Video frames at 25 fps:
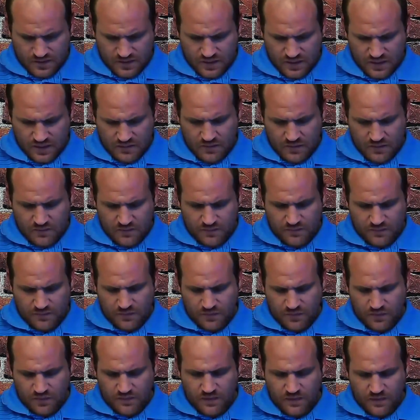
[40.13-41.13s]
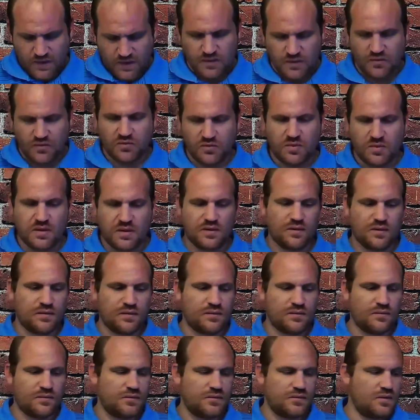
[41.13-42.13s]
Anywhere from $4 to $5 a
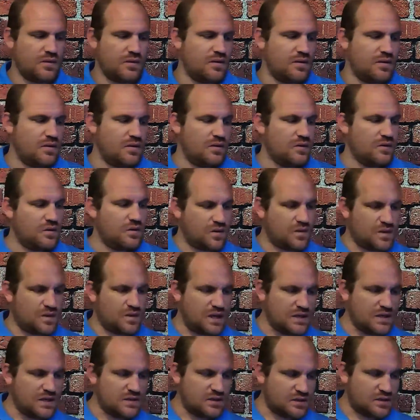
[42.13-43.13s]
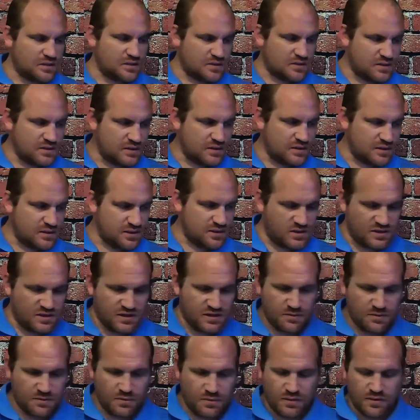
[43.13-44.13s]
piece. So it's actually a
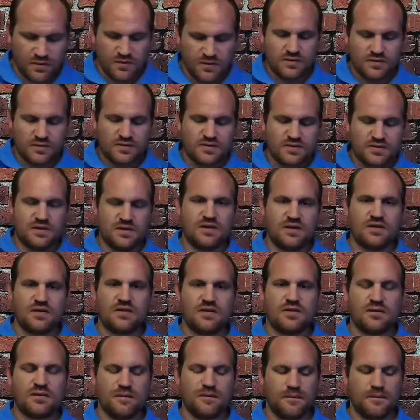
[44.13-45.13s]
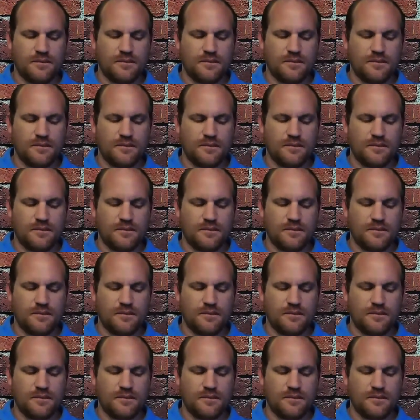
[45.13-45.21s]
cheaper stick.